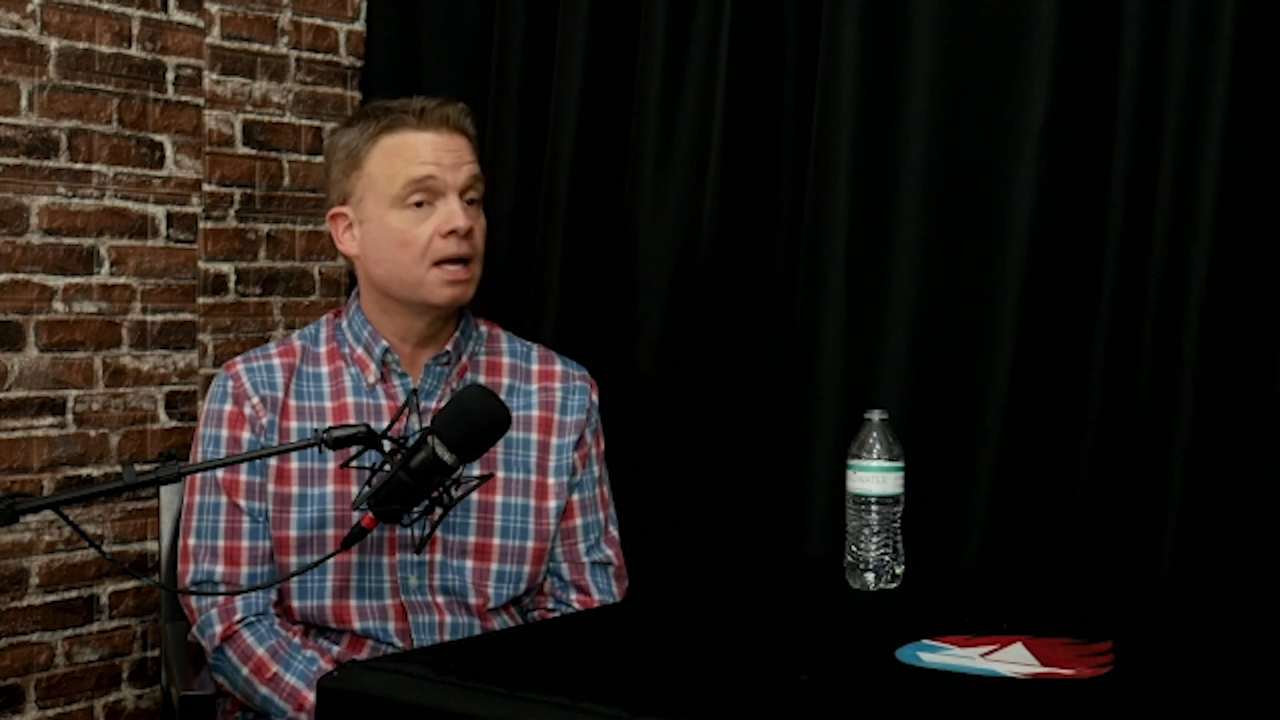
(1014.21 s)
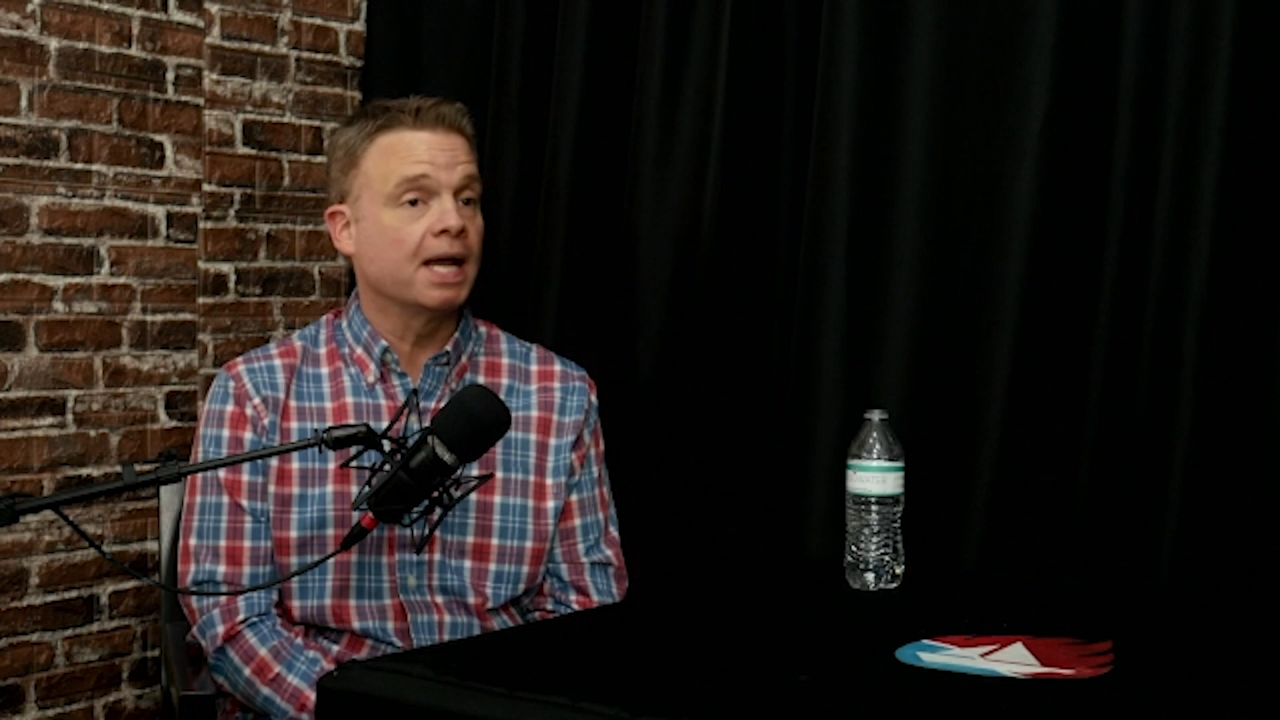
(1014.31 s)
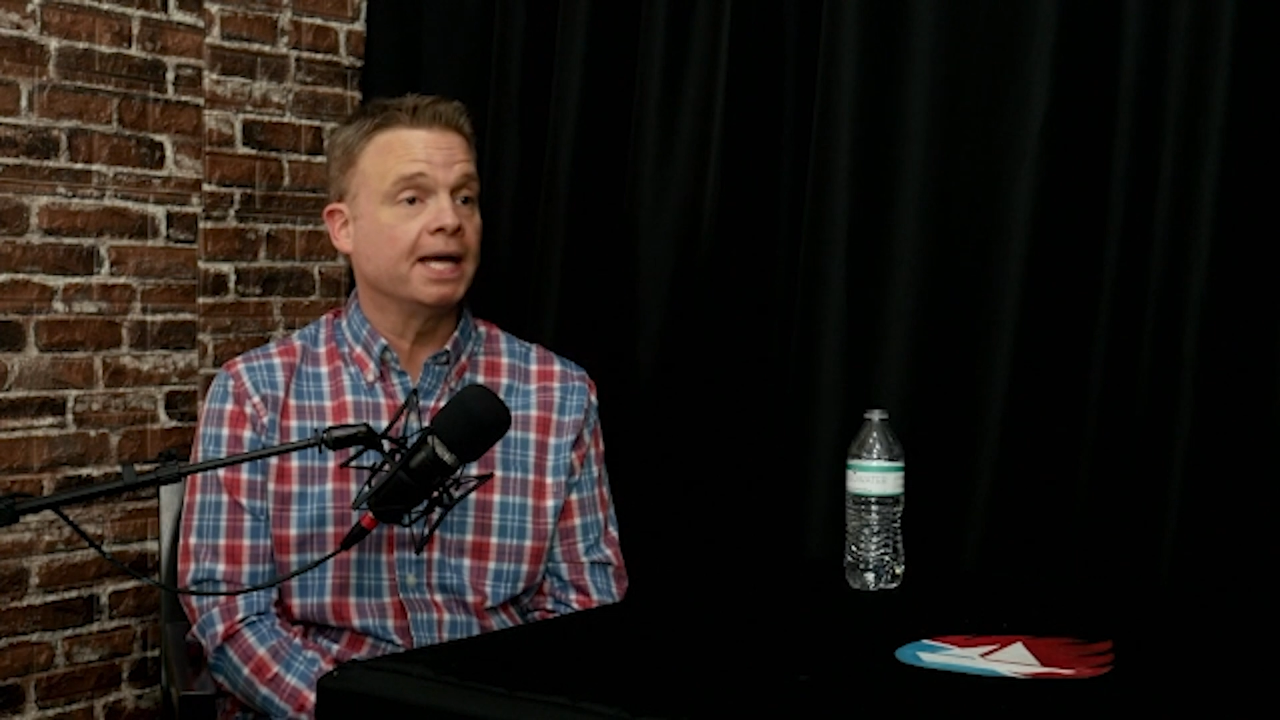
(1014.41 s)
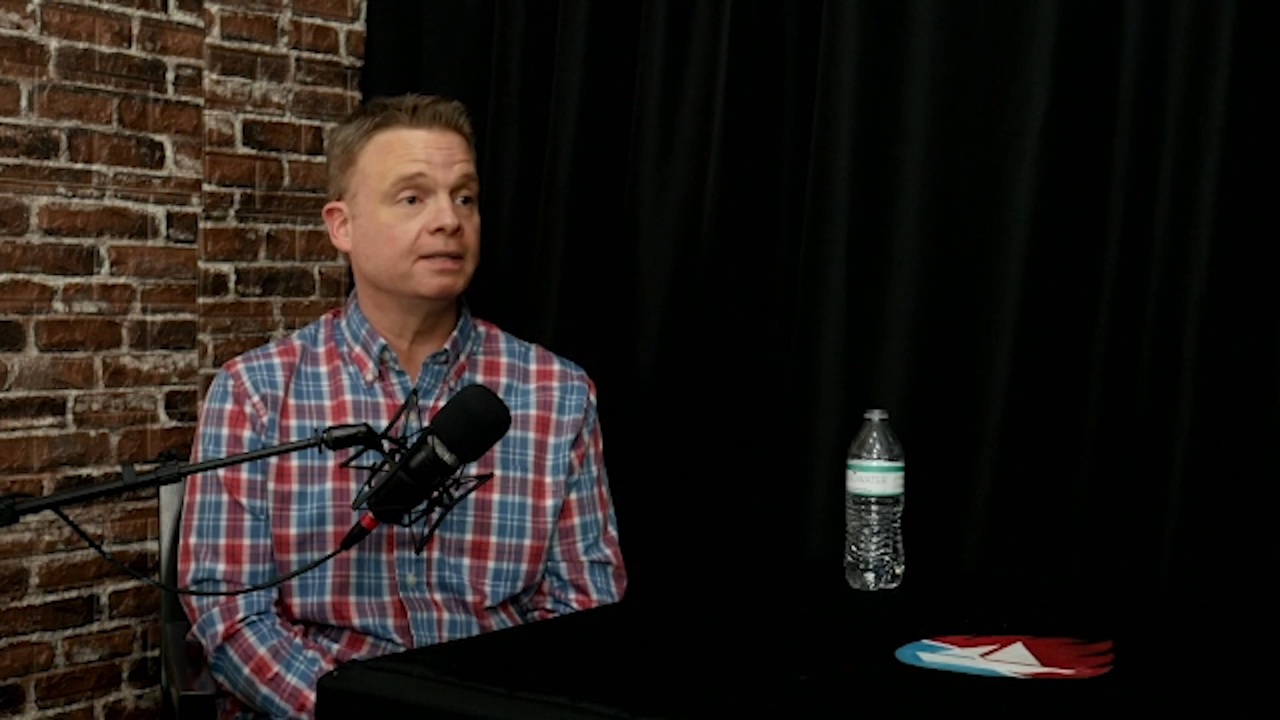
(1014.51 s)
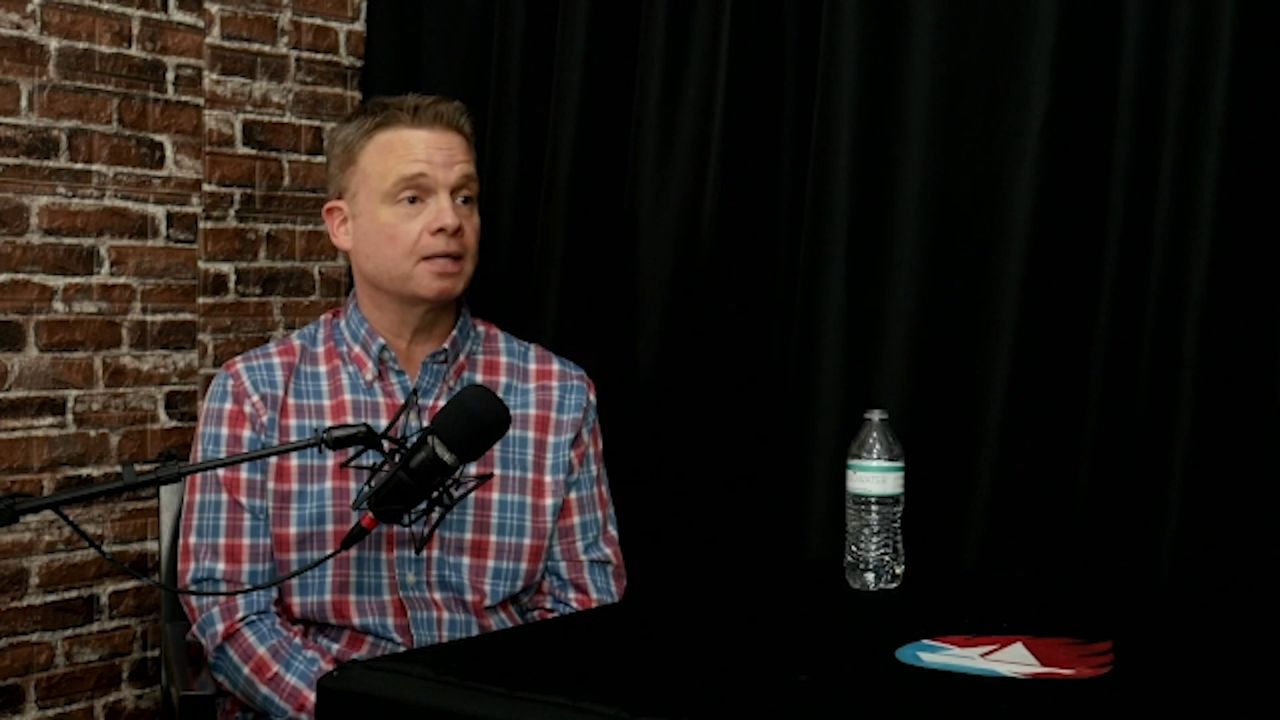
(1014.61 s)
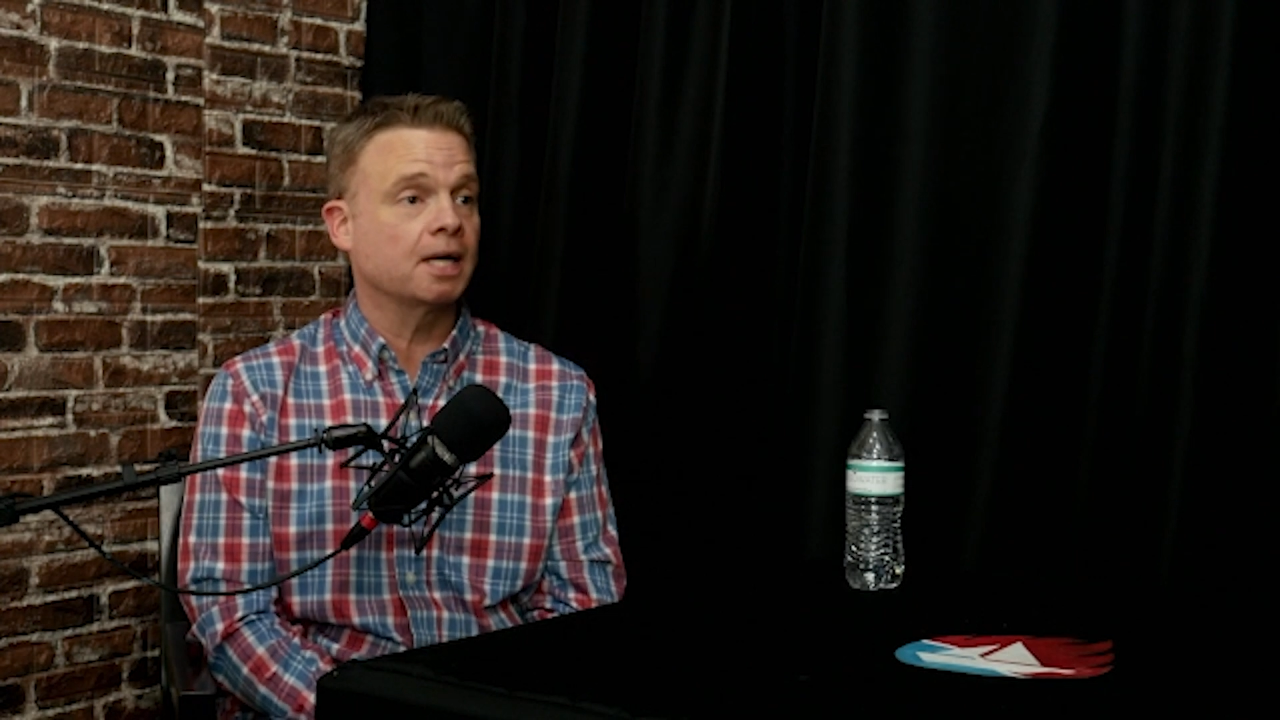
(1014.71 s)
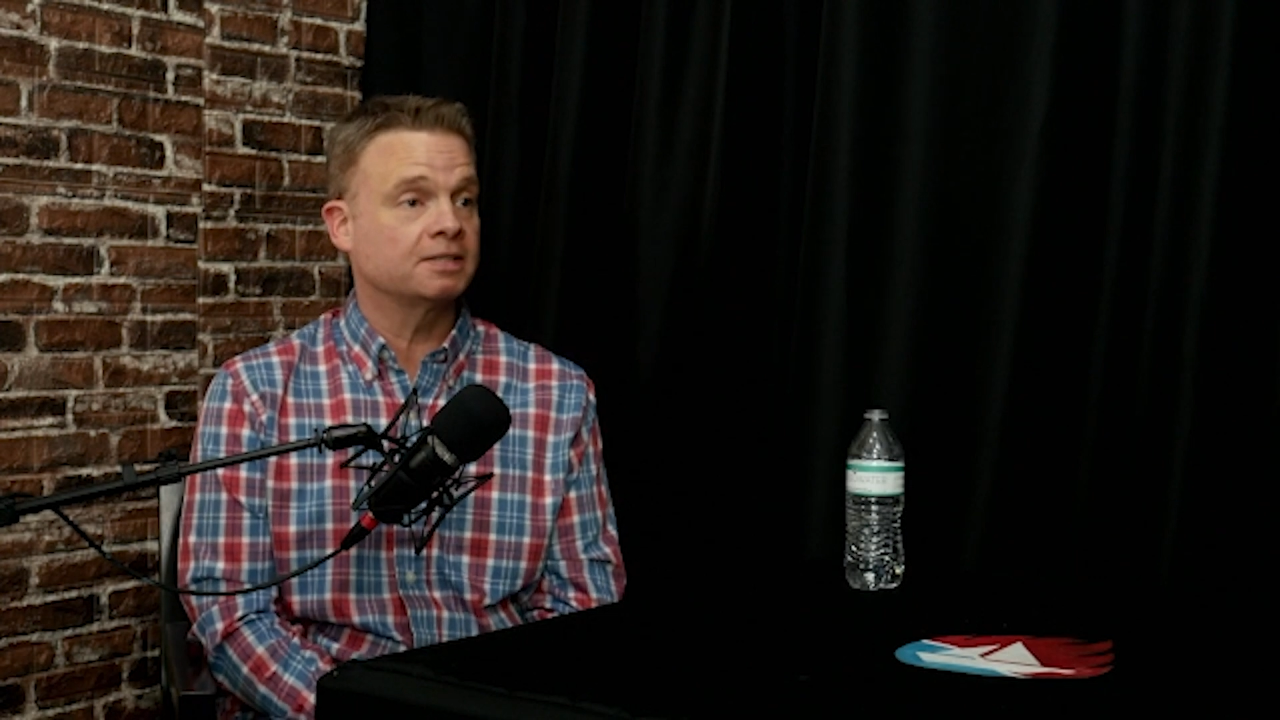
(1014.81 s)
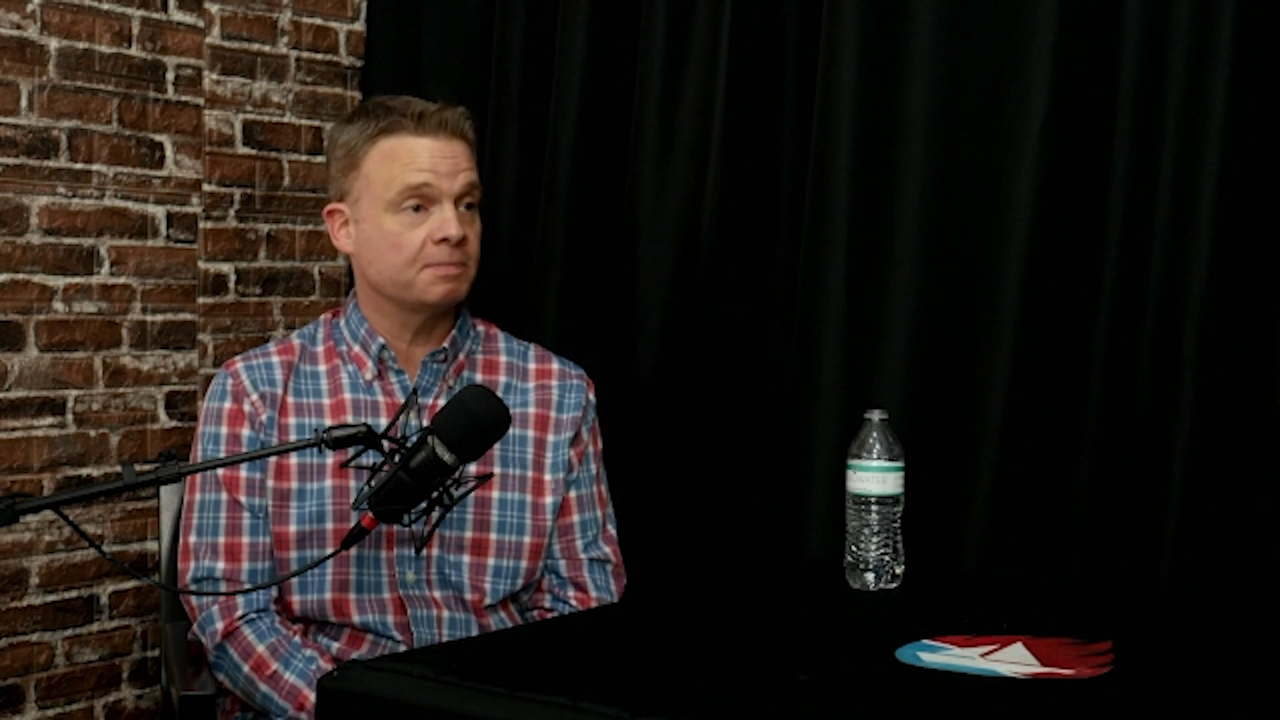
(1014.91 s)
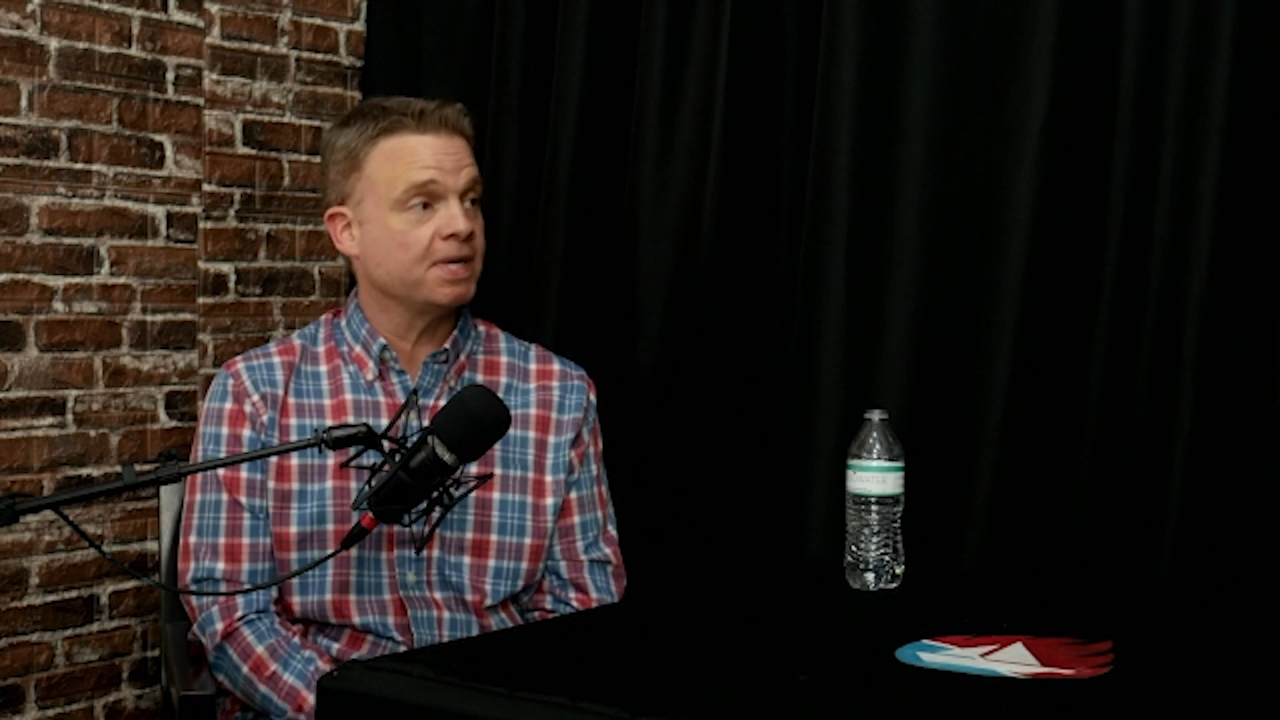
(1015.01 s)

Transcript: And to